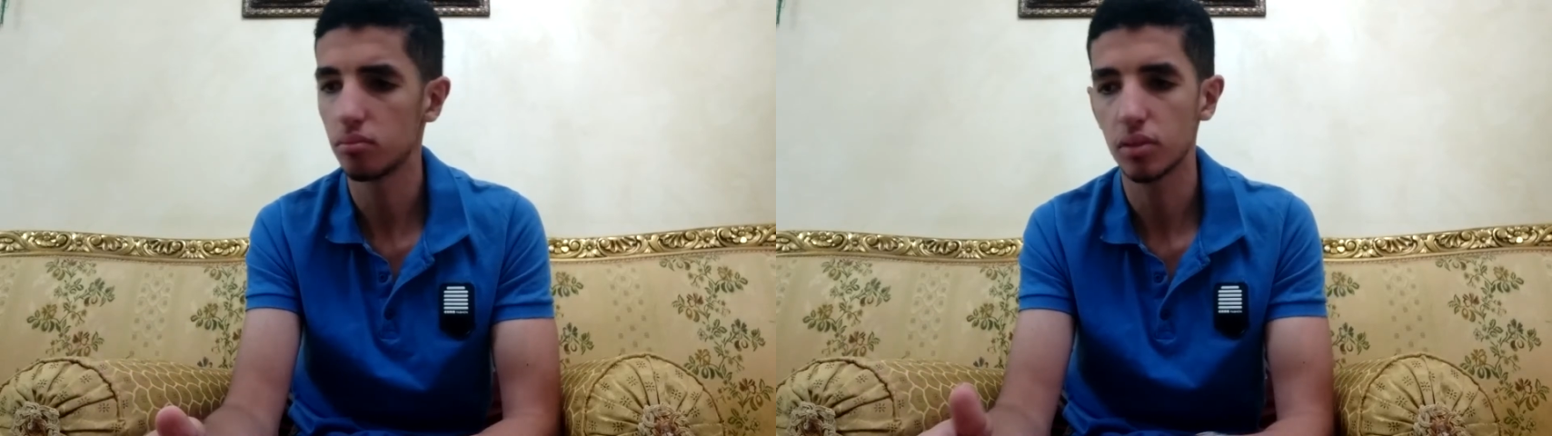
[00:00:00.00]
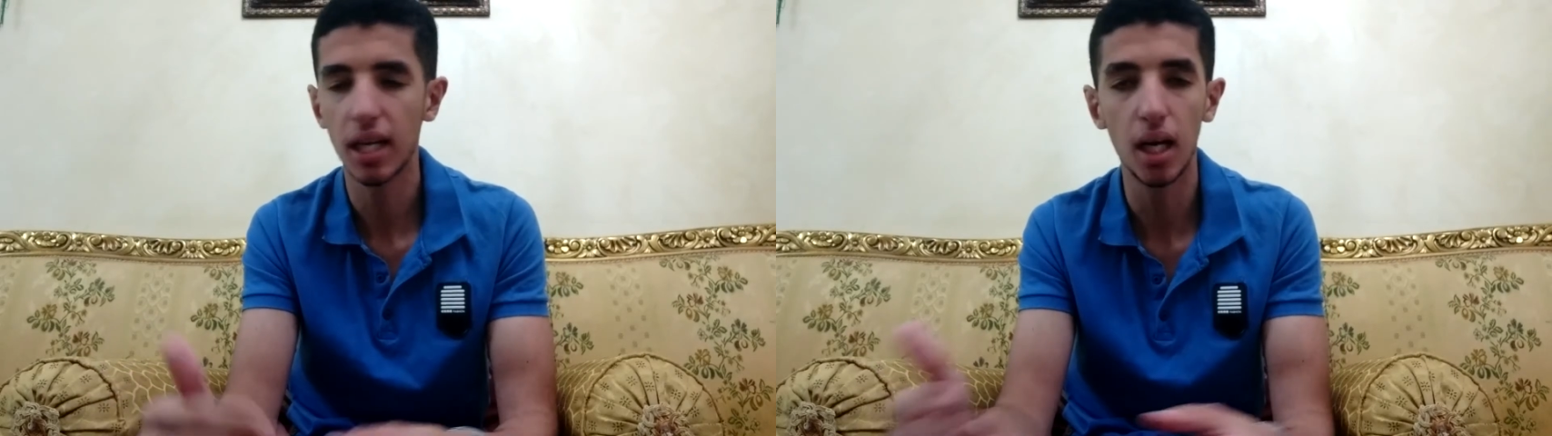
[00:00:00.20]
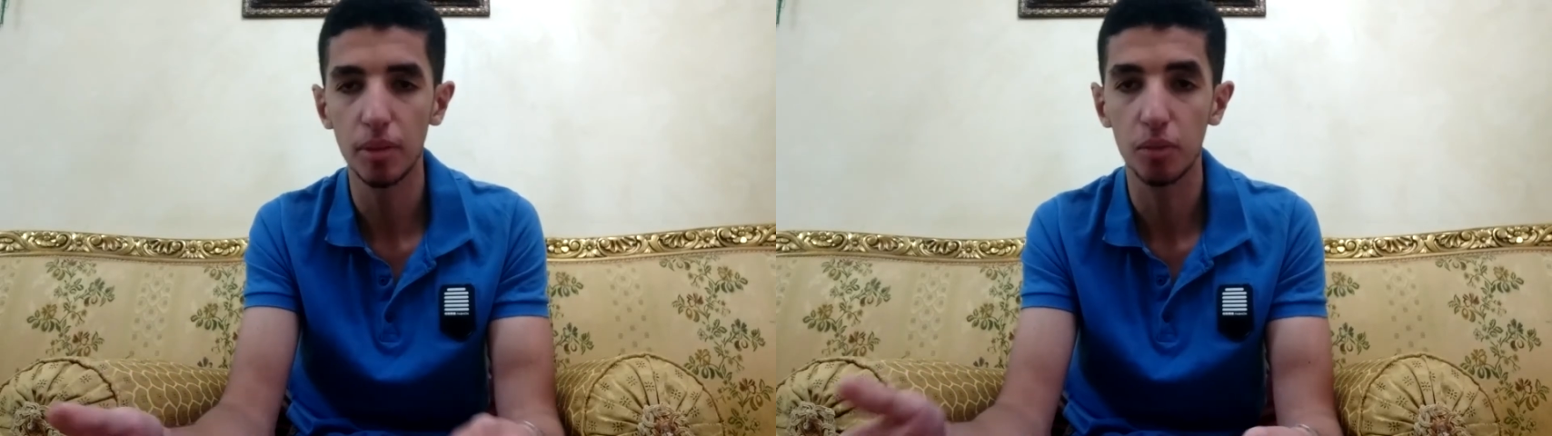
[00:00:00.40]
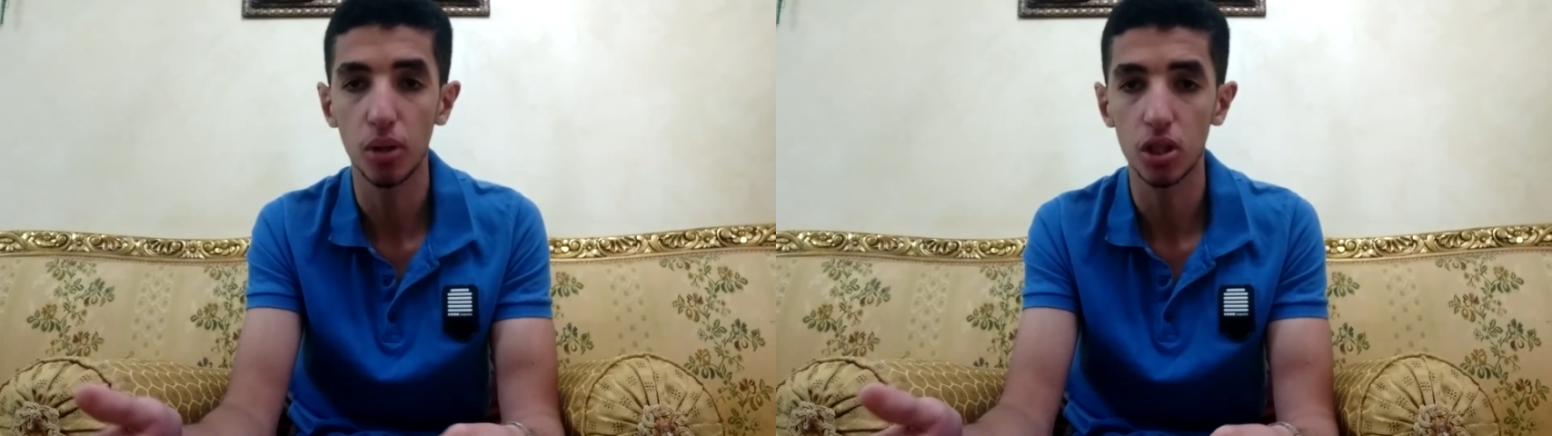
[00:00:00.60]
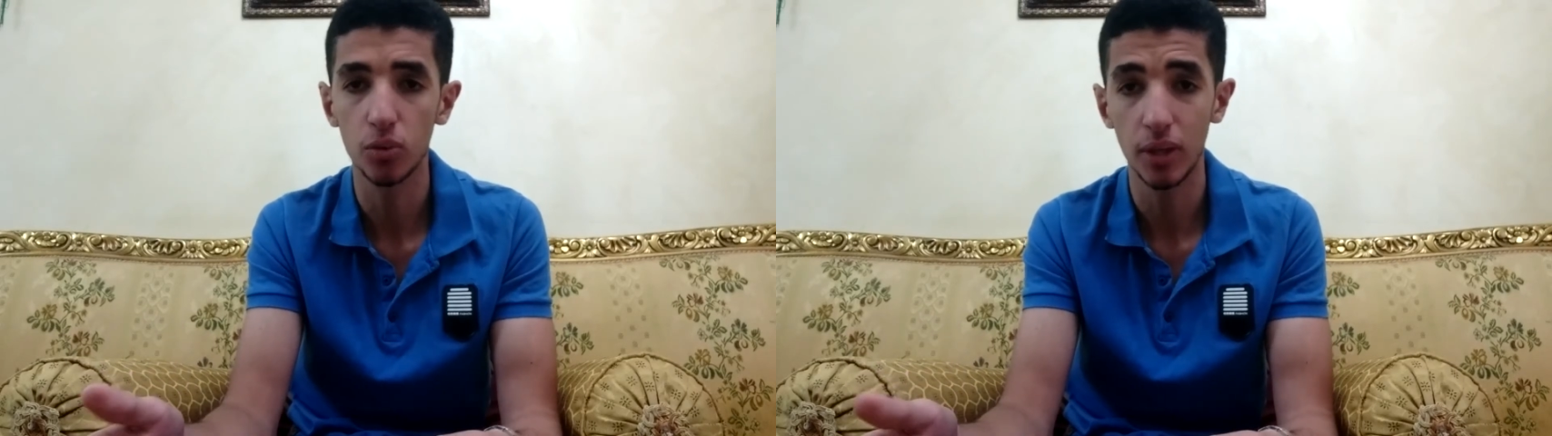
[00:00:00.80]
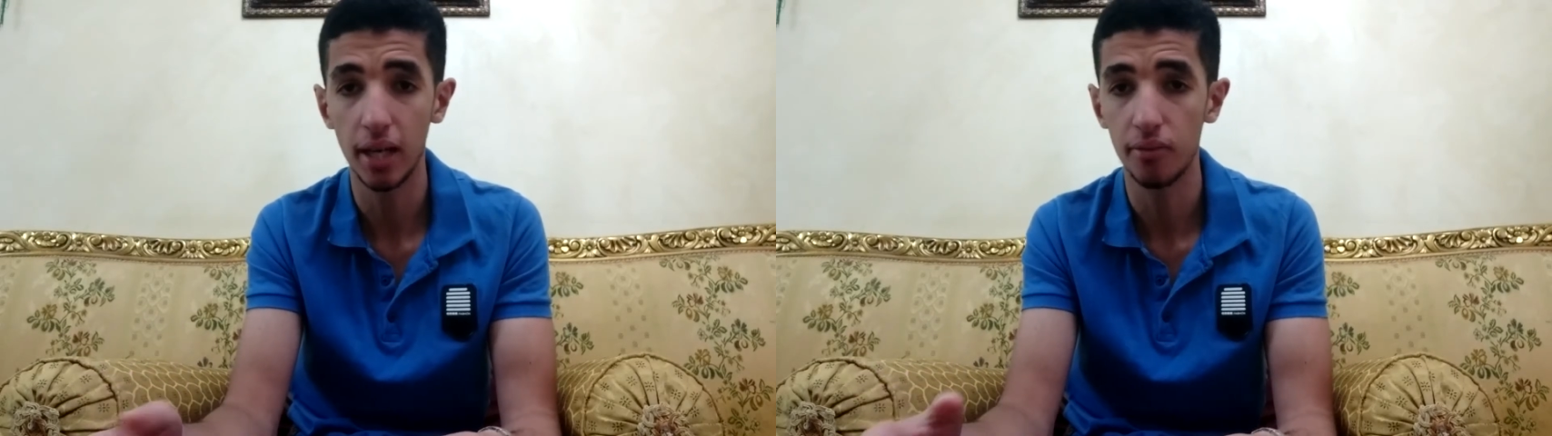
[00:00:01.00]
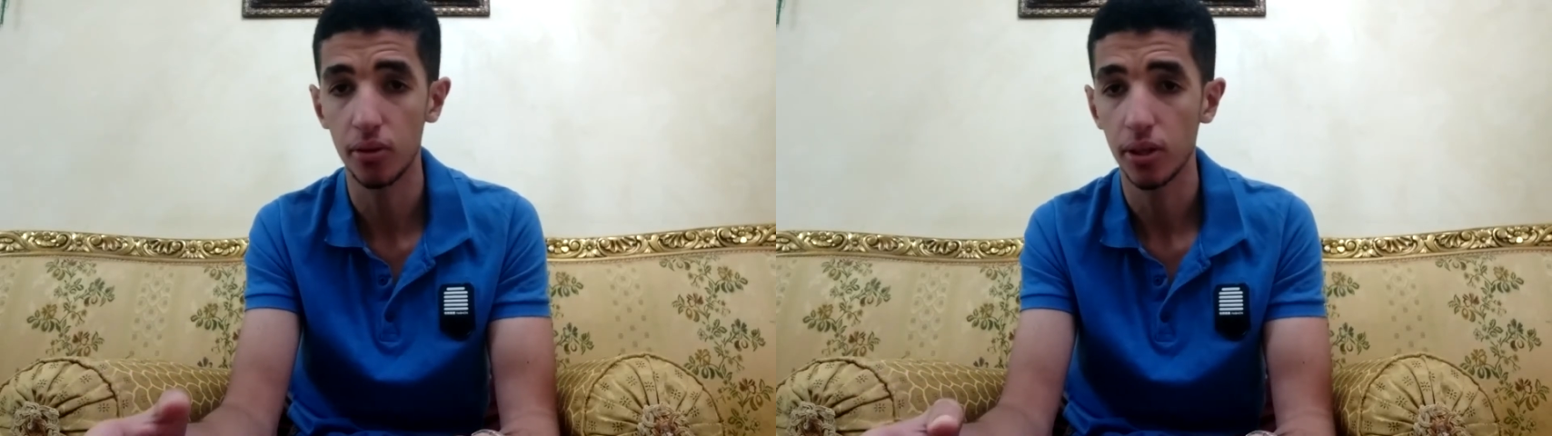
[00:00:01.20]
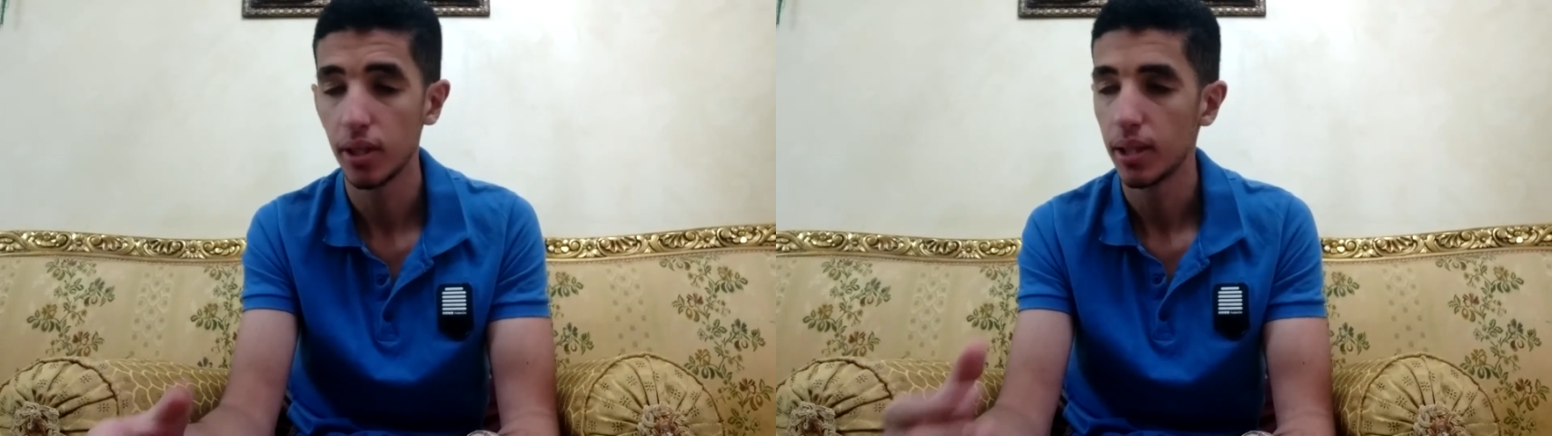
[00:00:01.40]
comic books or whatever.